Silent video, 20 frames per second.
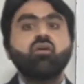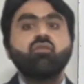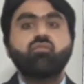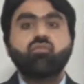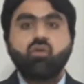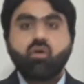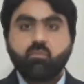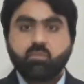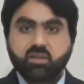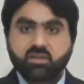
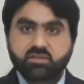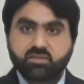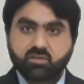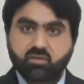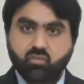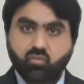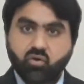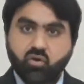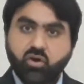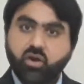from
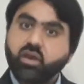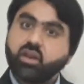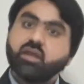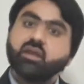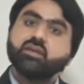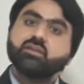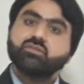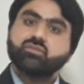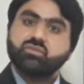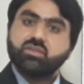reservoir
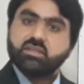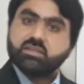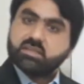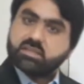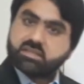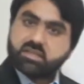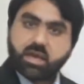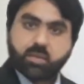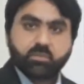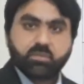to the
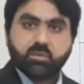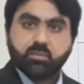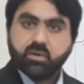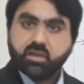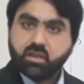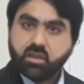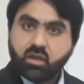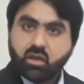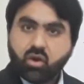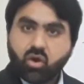
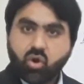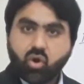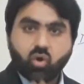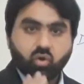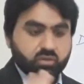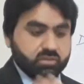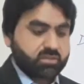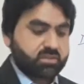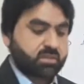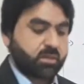susceptible
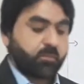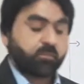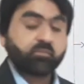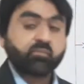host.